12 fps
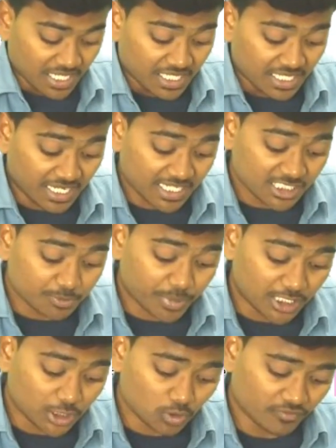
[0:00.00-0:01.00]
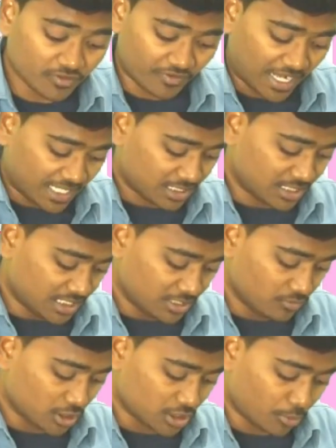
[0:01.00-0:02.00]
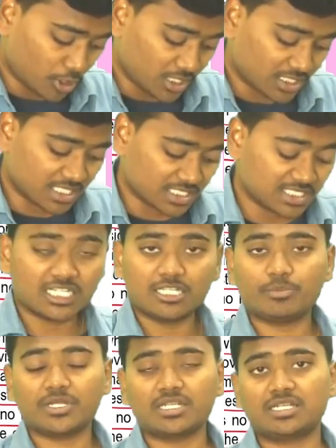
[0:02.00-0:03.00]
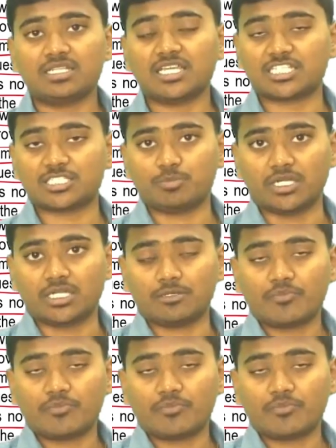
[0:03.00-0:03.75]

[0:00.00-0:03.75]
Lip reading: irrespective of the fact that he was appointed as an independent expert.